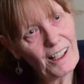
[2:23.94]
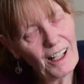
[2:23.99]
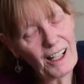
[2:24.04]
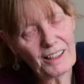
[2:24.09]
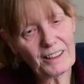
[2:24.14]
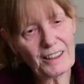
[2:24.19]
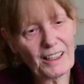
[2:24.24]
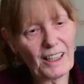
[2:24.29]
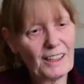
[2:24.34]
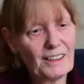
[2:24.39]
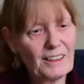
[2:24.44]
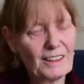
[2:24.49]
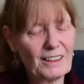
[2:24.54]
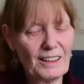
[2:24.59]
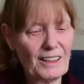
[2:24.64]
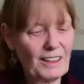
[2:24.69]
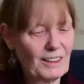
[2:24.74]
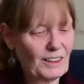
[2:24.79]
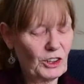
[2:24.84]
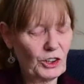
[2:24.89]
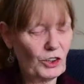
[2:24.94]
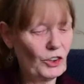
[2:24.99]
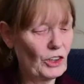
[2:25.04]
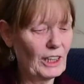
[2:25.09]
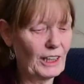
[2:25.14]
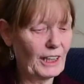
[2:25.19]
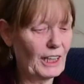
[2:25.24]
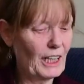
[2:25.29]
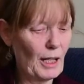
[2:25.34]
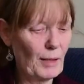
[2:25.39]
And
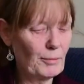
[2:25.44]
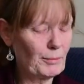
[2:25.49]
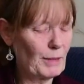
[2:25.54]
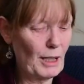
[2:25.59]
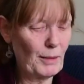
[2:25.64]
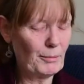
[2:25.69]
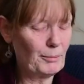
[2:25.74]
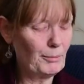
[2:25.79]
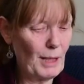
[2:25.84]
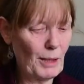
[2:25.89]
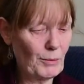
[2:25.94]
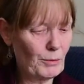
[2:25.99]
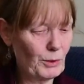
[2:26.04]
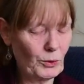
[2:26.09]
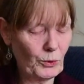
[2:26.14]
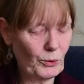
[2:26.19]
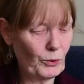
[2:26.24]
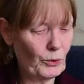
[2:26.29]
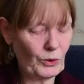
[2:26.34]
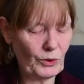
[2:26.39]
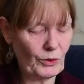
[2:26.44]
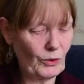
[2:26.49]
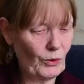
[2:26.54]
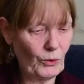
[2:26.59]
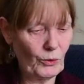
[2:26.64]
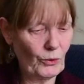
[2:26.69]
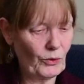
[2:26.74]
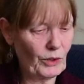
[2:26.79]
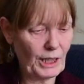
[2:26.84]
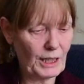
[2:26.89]
suddenly I'm met with
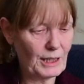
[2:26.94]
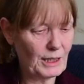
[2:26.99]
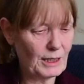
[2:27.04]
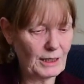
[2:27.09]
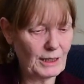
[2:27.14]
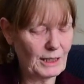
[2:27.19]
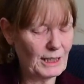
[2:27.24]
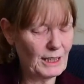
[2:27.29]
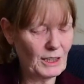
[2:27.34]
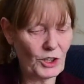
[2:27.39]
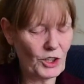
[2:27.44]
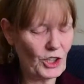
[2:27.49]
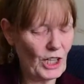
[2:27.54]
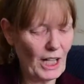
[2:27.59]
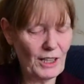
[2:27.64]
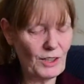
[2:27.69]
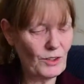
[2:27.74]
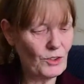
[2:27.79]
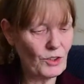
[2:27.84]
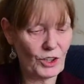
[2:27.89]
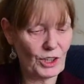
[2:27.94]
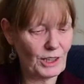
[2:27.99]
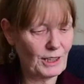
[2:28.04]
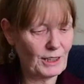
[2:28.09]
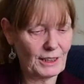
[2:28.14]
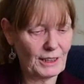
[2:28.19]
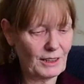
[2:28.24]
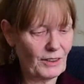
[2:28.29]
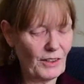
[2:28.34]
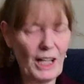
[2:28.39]
all these
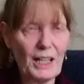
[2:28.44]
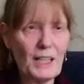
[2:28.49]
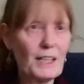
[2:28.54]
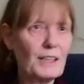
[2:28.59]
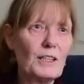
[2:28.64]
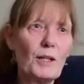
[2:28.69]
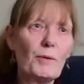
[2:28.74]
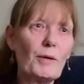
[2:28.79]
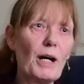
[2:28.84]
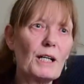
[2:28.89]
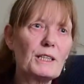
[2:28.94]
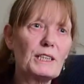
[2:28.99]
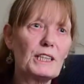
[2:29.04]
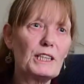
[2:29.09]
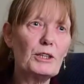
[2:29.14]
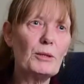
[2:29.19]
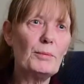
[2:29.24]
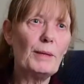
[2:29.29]
changes that I had no idea